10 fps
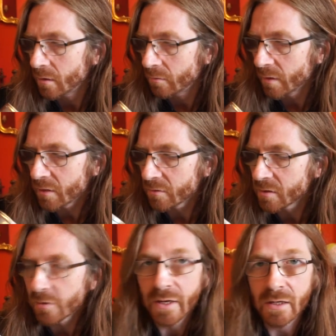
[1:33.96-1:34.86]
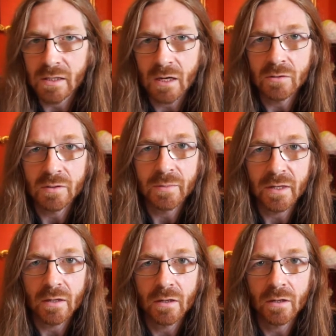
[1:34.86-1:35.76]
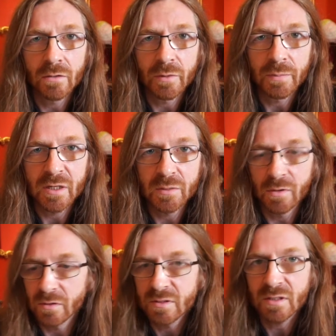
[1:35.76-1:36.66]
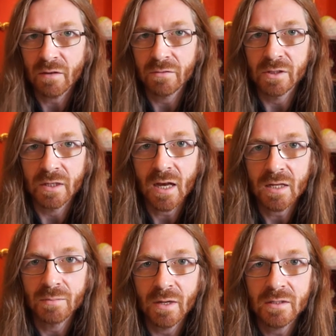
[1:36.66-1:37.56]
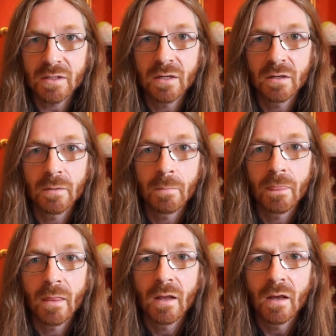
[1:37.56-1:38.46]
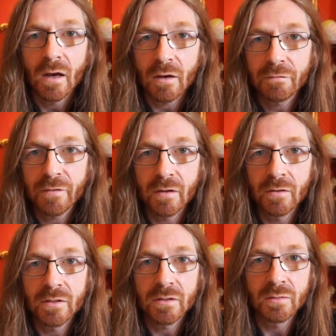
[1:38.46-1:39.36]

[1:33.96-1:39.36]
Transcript: While I was looking at how to make a repeatable scavenger gas mask, I found some